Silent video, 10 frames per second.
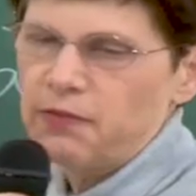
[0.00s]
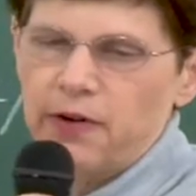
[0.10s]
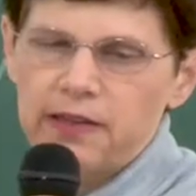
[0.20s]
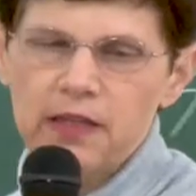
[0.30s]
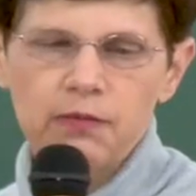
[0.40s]
before
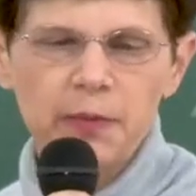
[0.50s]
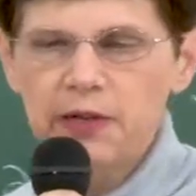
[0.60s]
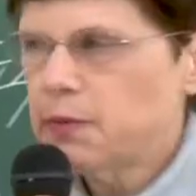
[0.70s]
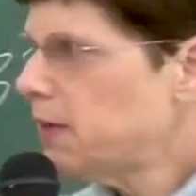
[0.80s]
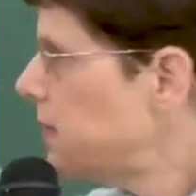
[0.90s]
I think of a
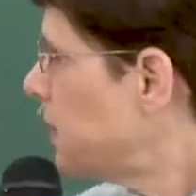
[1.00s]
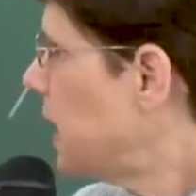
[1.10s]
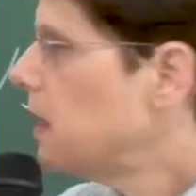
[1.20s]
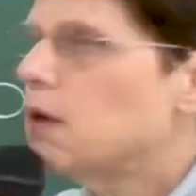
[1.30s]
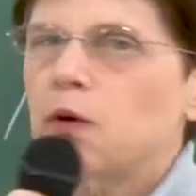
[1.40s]
better word.
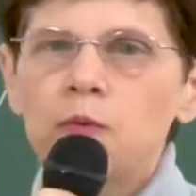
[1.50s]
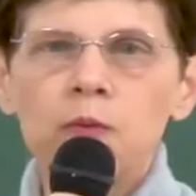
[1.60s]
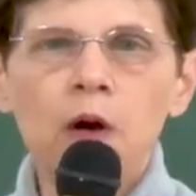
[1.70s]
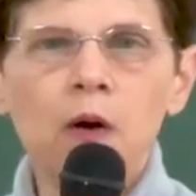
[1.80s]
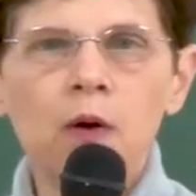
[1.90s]
Okay,
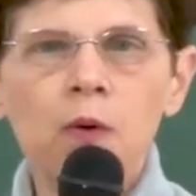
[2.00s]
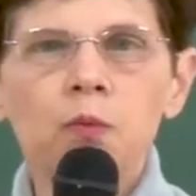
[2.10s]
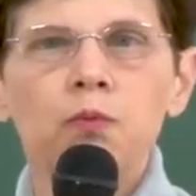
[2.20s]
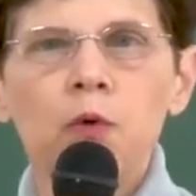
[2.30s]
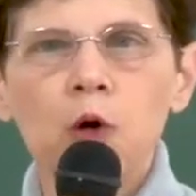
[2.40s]

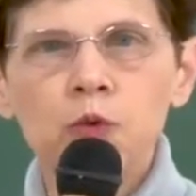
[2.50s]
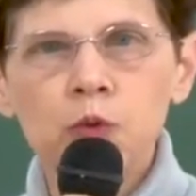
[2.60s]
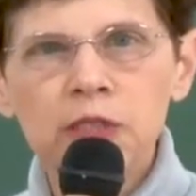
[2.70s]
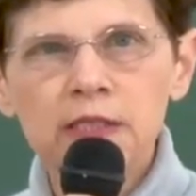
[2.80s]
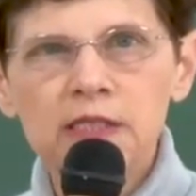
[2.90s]

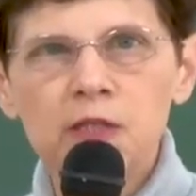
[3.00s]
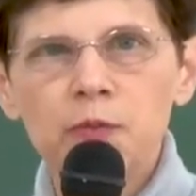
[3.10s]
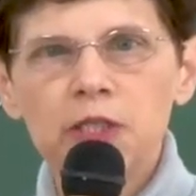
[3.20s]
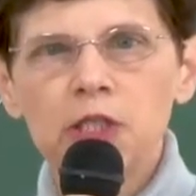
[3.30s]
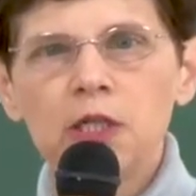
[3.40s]
road is the
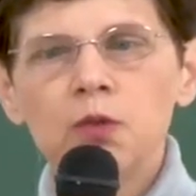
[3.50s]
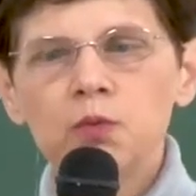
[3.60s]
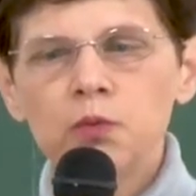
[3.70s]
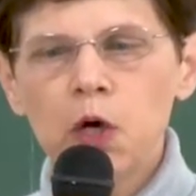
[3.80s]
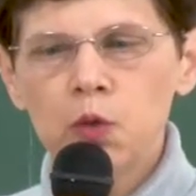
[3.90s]
original,
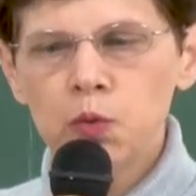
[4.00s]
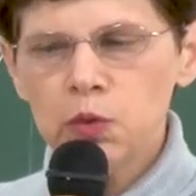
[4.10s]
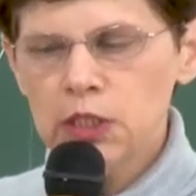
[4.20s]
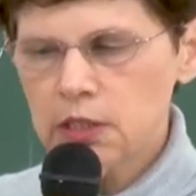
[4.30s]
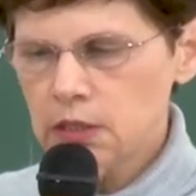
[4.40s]

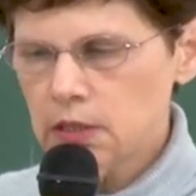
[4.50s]
road.